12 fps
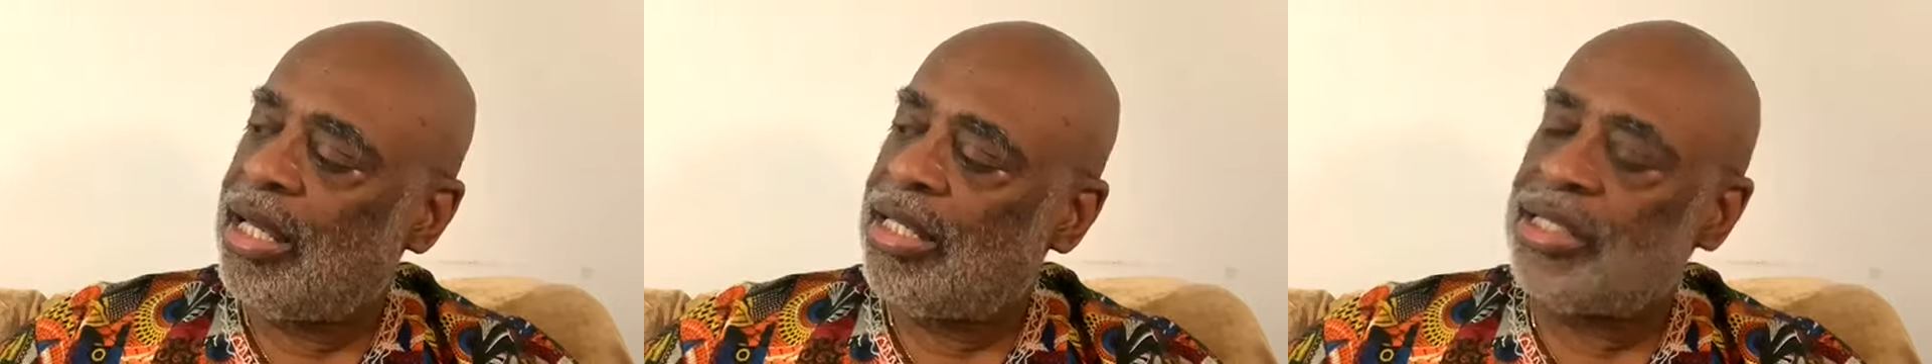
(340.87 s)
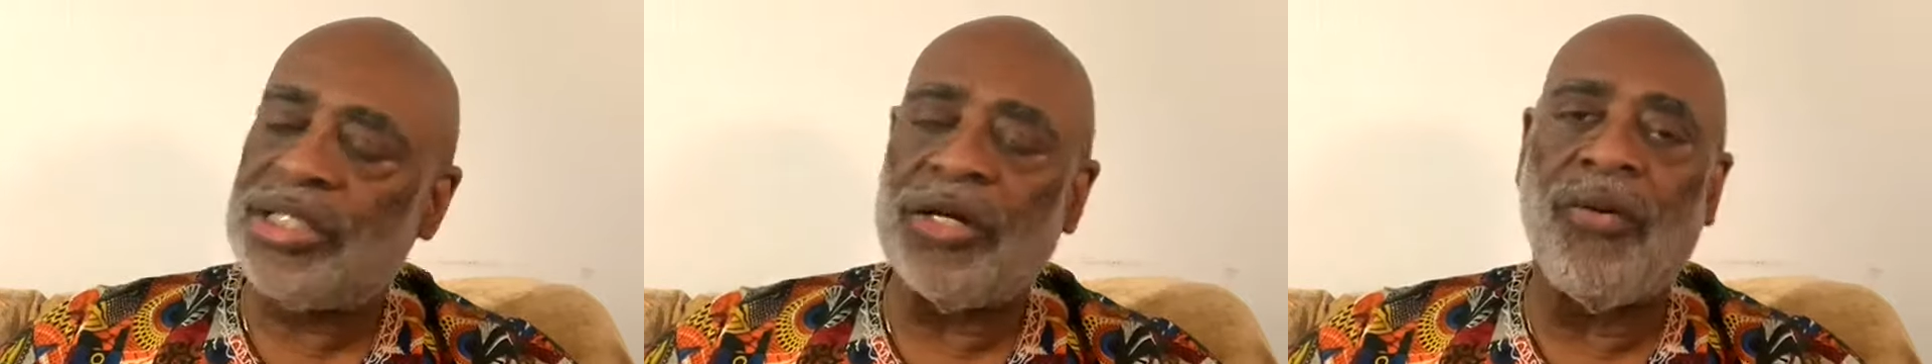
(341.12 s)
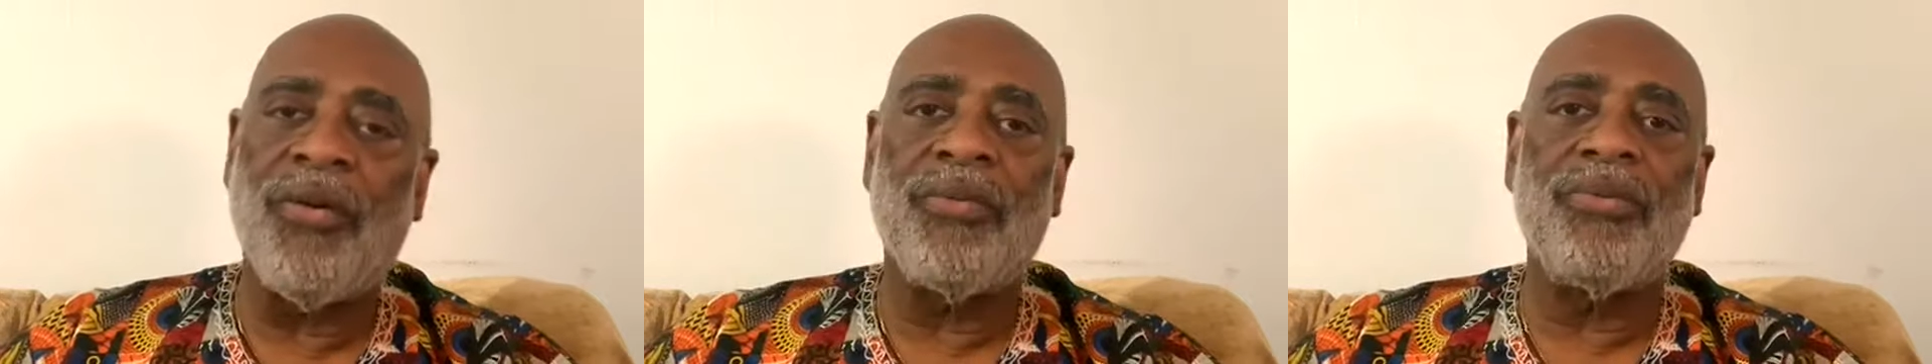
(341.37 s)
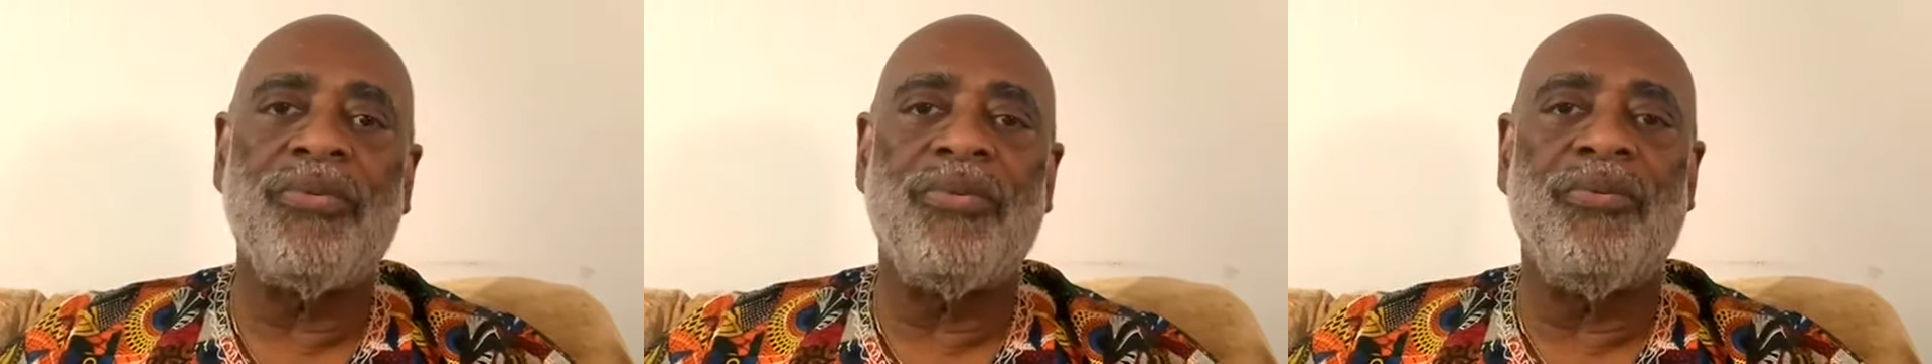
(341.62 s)
So
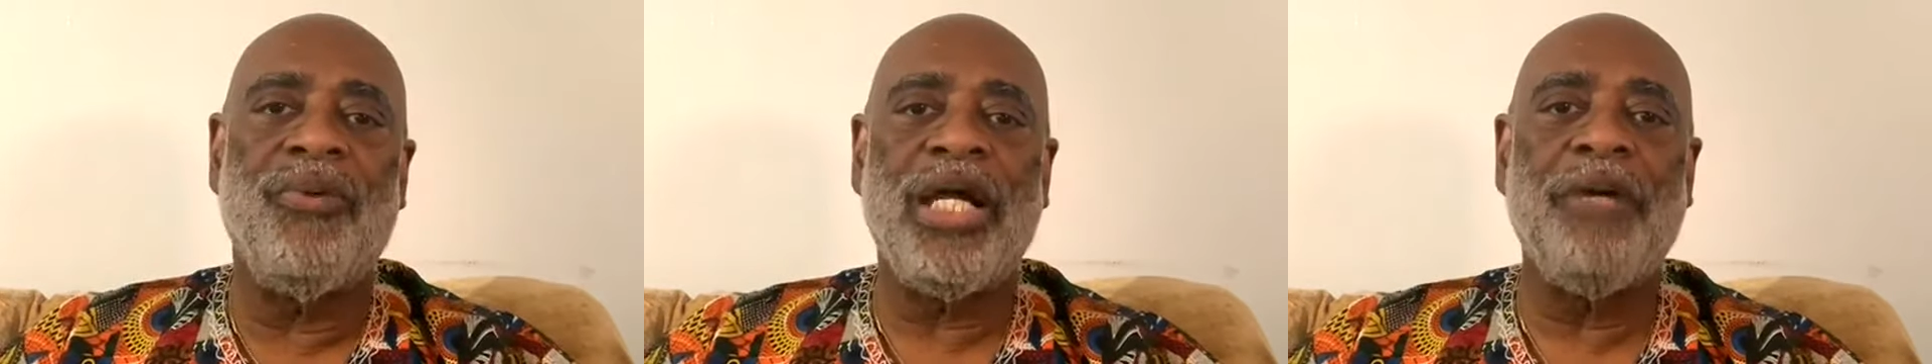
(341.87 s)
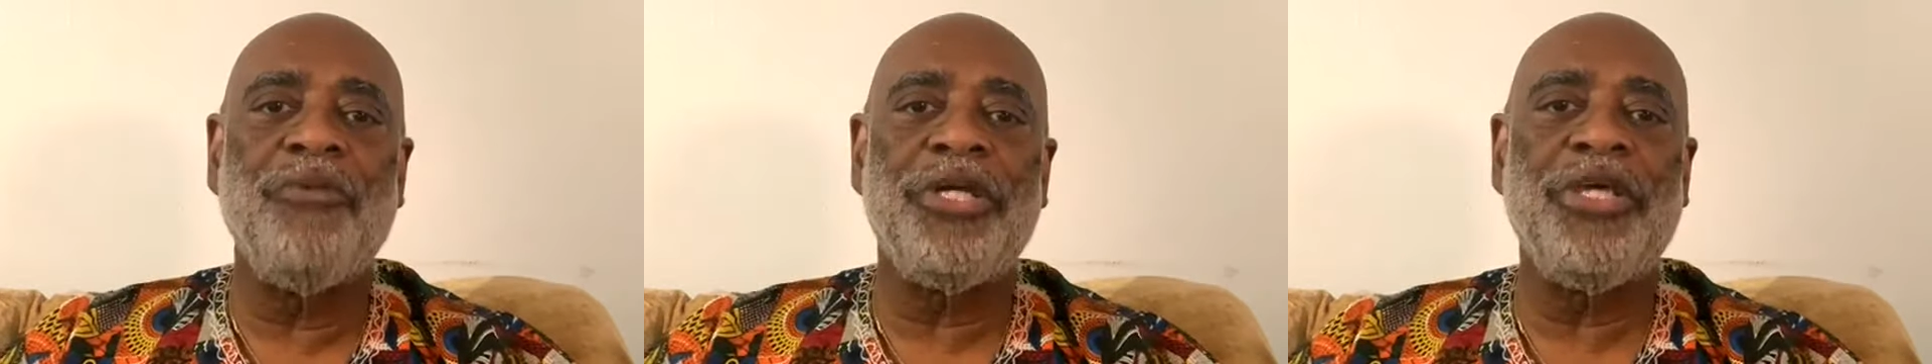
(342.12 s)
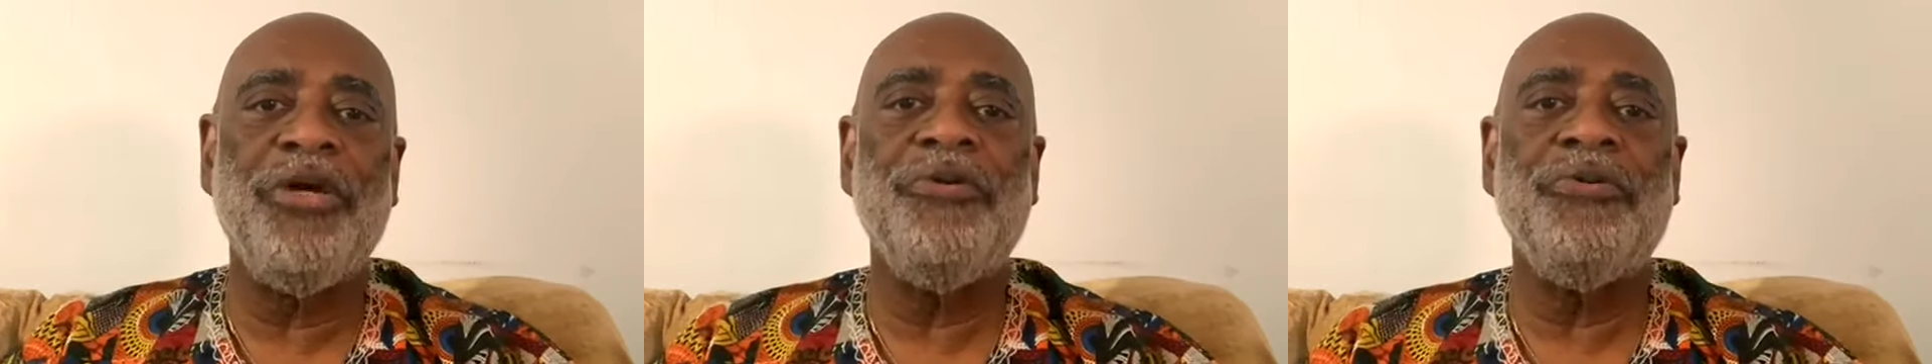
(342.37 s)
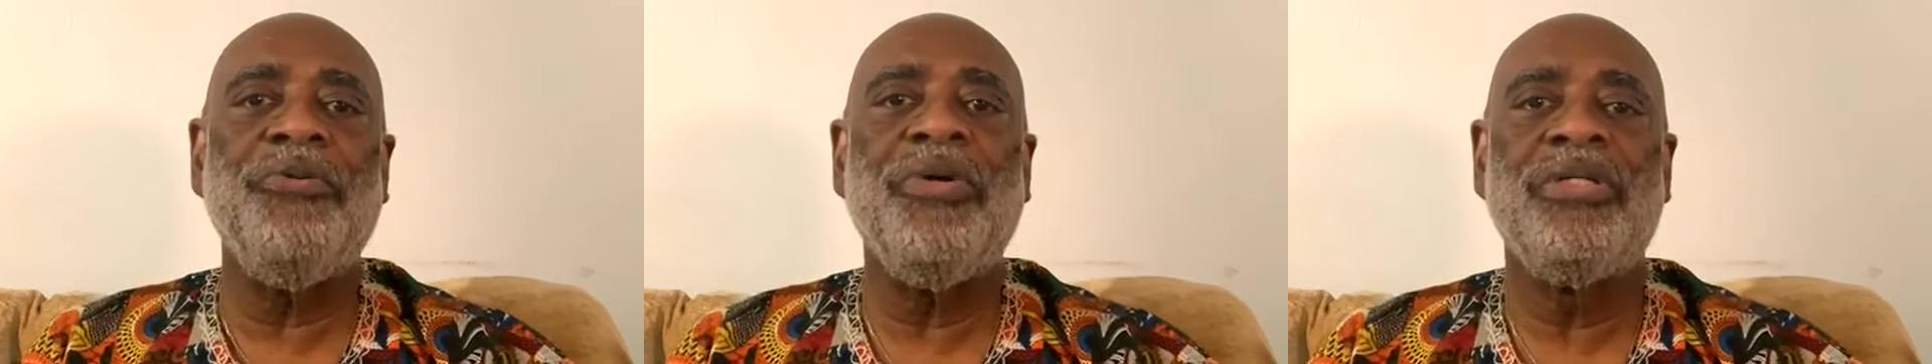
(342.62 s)
when I'm with you,